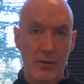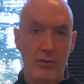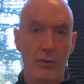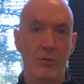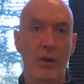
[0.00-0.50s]
So
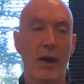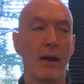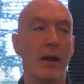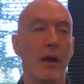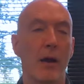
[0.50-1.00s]
you've got
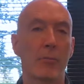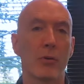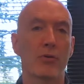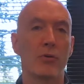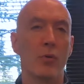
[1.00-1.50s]
a
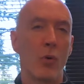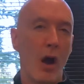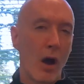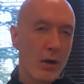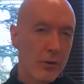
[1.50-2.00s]
person who
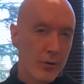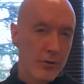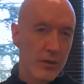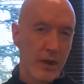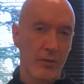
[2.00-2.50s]

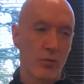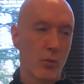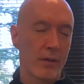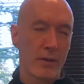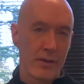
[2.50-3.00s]
understands
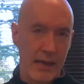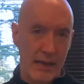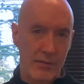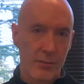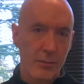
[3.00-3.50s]
what the
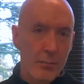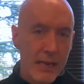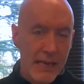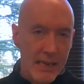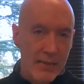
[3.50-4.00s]
text
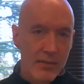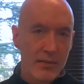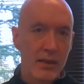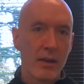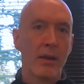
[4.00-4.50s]
means
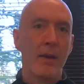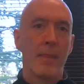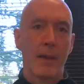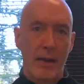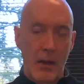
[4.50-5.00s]

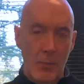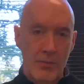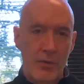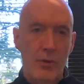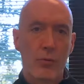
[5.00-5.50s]
that helps
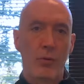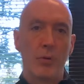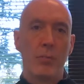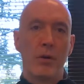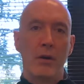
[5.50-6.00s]
the
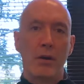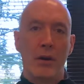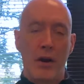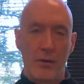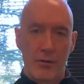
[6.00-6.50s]
group
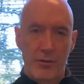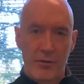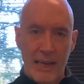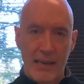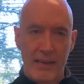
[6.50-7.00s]

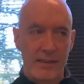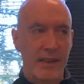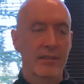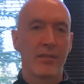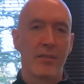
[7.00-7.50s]
understand it.
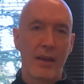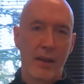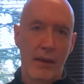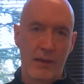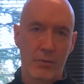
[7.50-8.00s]
That's
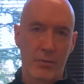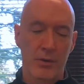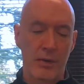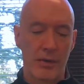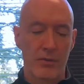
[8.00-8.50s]
their
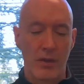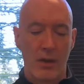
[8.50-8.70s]
expertise.